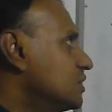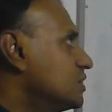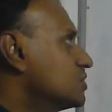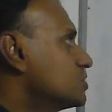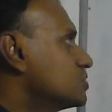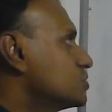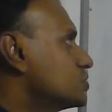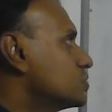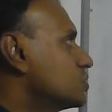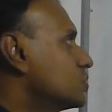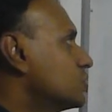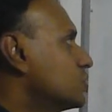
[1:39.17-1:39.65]

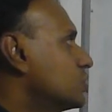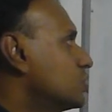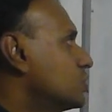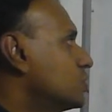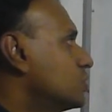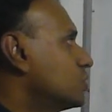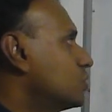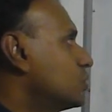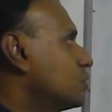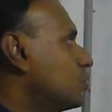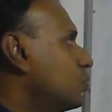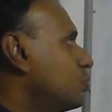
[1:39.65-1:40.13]

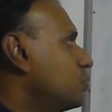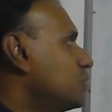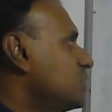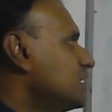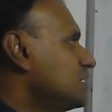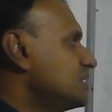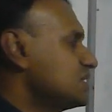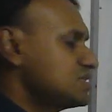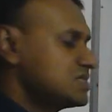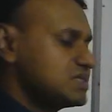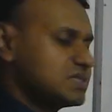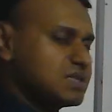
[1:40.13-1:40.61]
So we
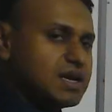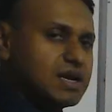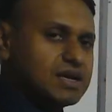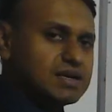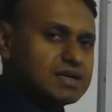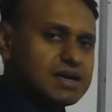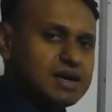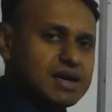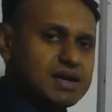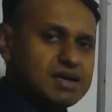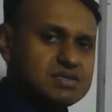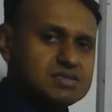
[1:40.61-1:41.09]
understand,
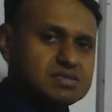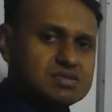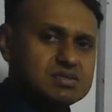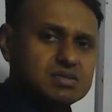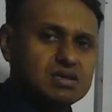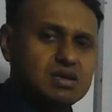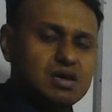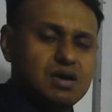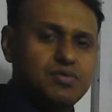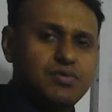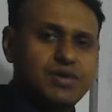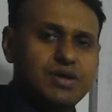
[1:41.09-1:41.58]
guys,
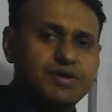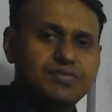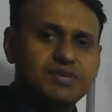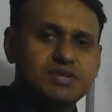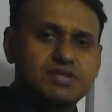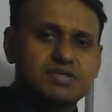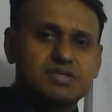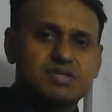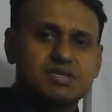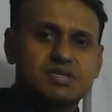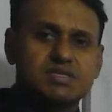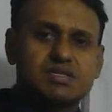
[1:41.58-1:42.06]
when we
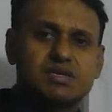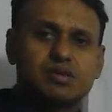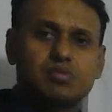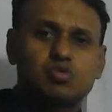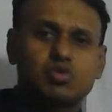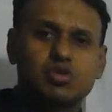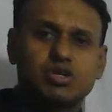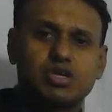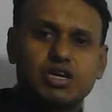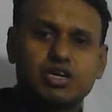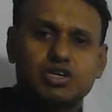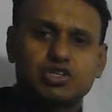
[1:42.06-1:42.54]
discuss
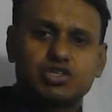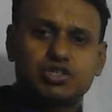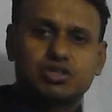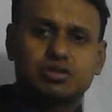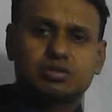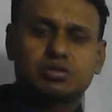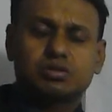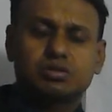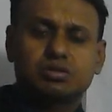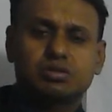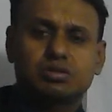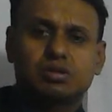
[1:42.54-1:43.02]

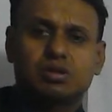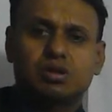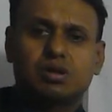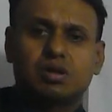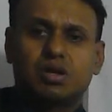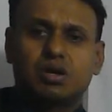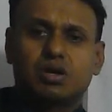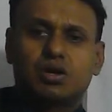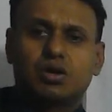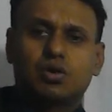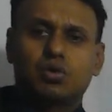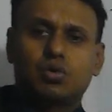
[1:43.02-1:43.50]
communication,
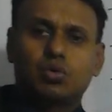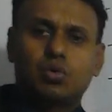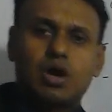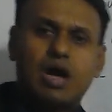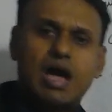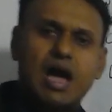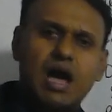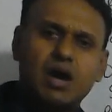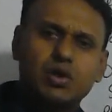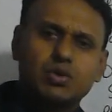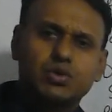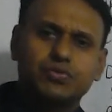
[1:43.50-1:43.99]

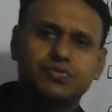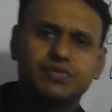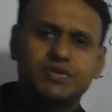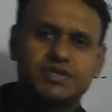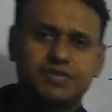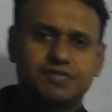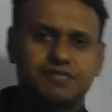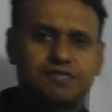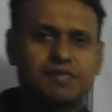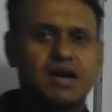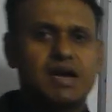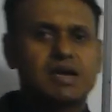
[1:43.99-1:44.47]
how do we
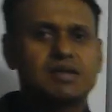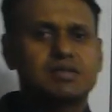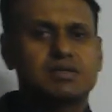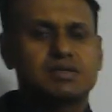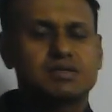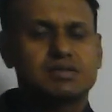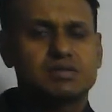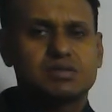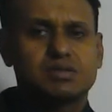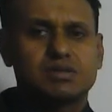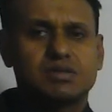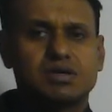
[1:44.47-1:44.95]
define
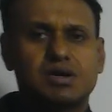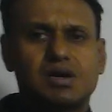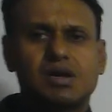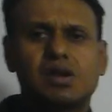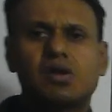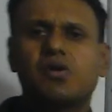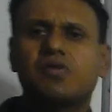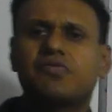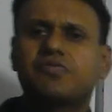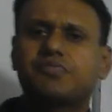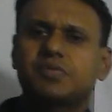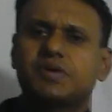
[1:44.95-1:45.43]
it? A lot
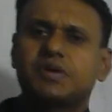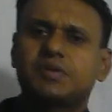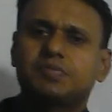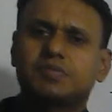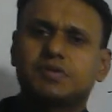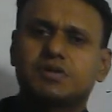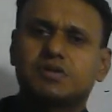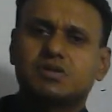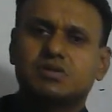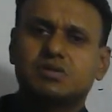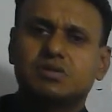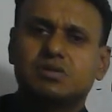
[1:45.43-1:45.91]
of
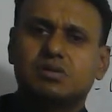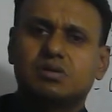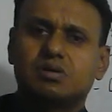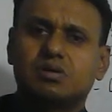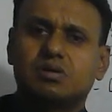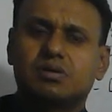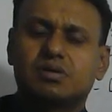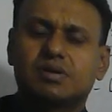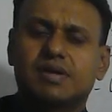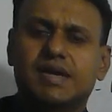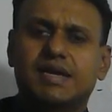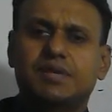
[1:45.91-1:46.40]
people
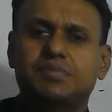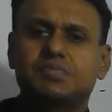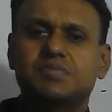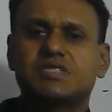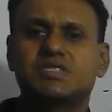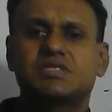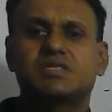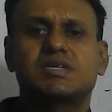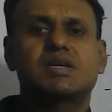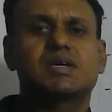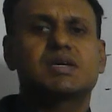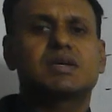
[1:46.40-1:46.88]
get
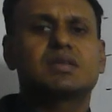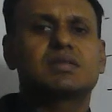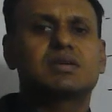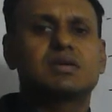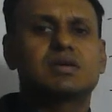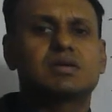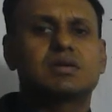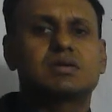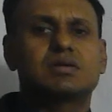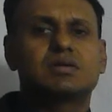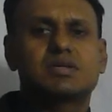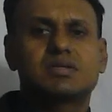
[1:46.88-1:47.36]
mistaken
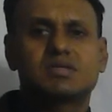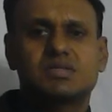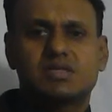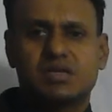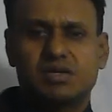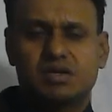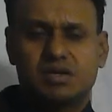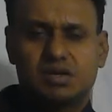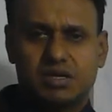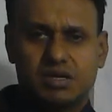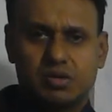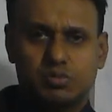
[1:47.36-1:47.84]
here. They
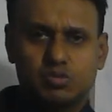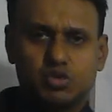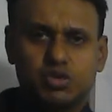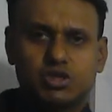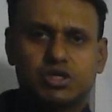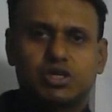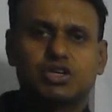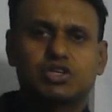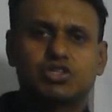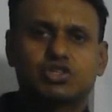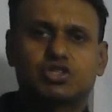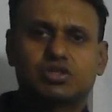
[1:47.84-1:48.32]
say
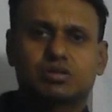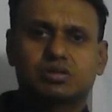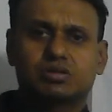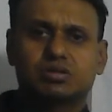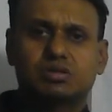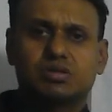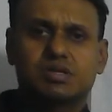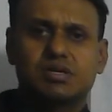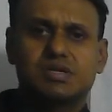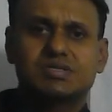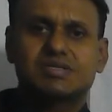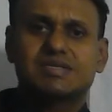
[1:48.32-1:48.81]
communication
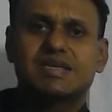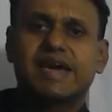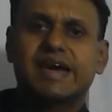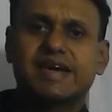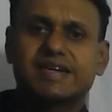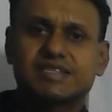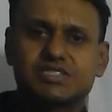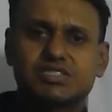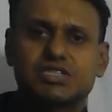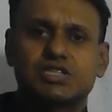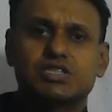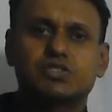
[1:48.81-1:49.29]
is the
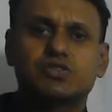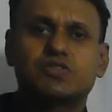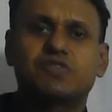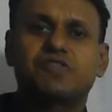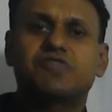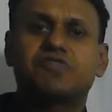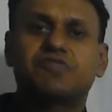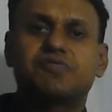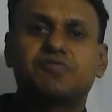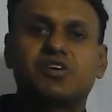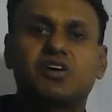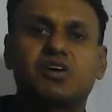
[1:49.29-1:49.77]
exchange of
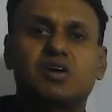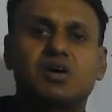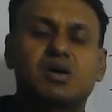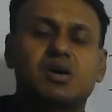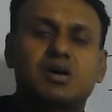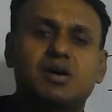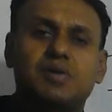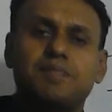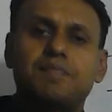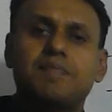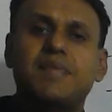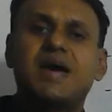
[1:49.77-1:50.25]

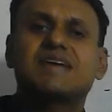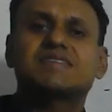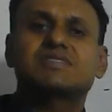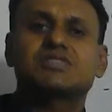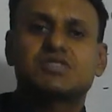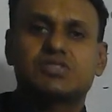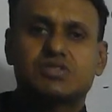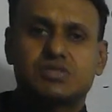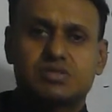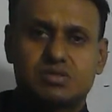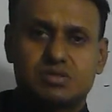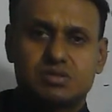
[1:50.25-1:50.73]

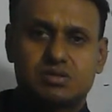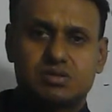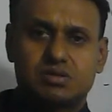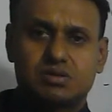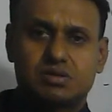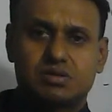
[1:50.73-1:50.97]
messages.